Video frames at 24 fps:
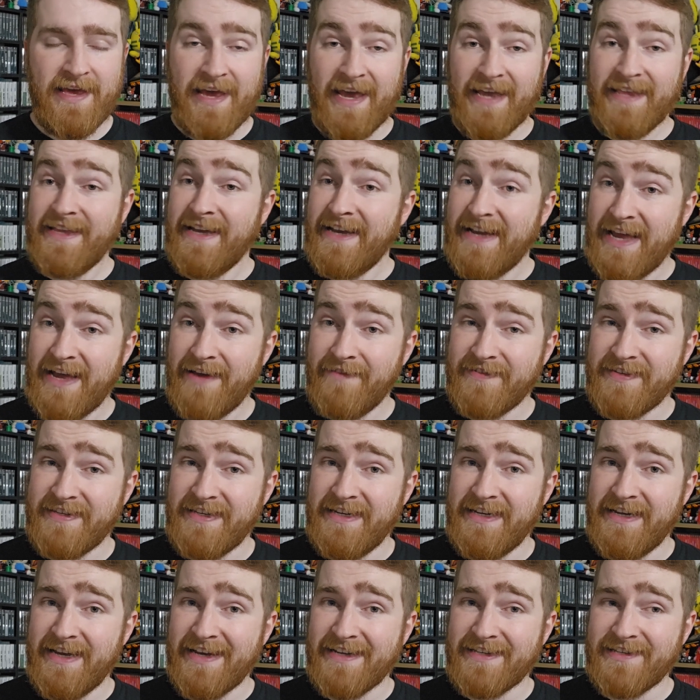And I have
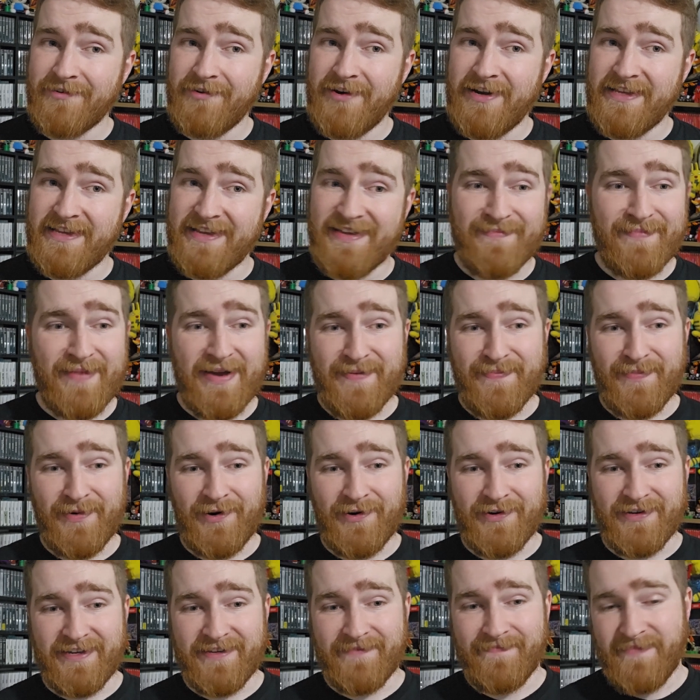CEX credit in my
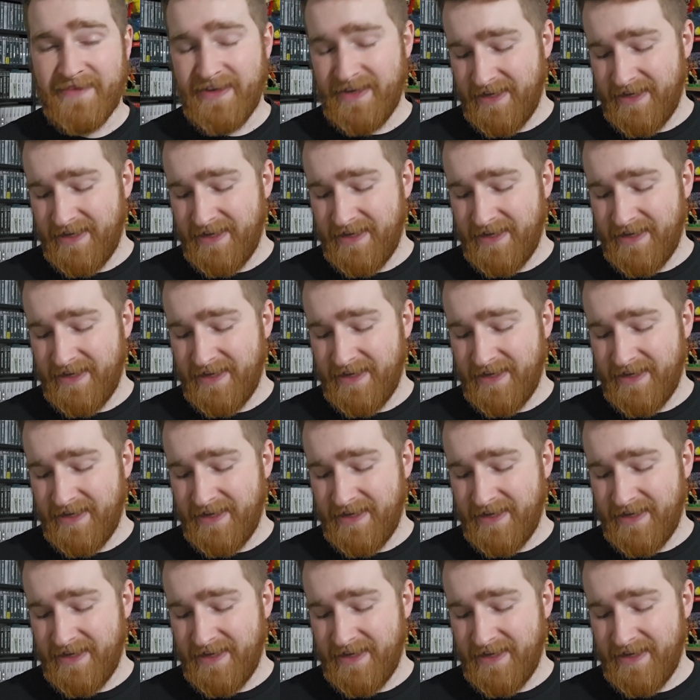pocket.